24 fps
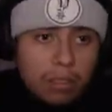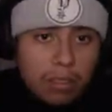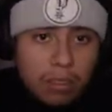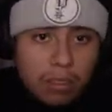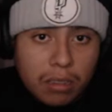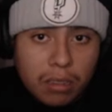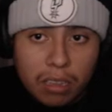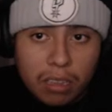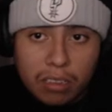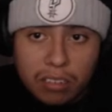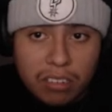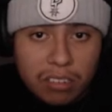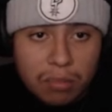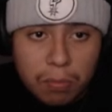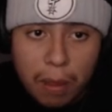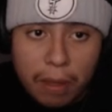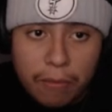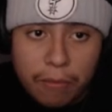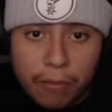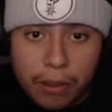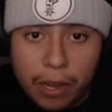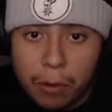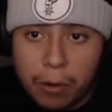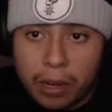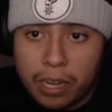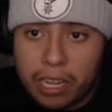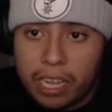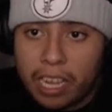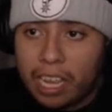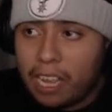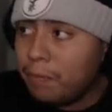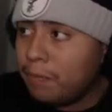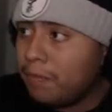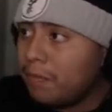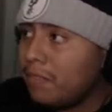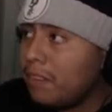this is my favorite game.
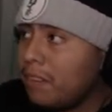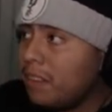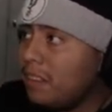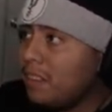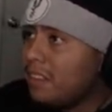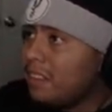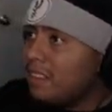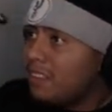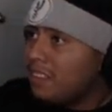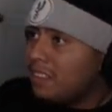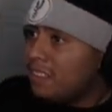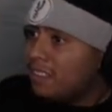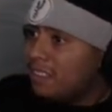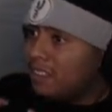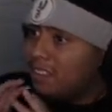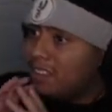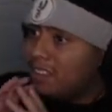Deducted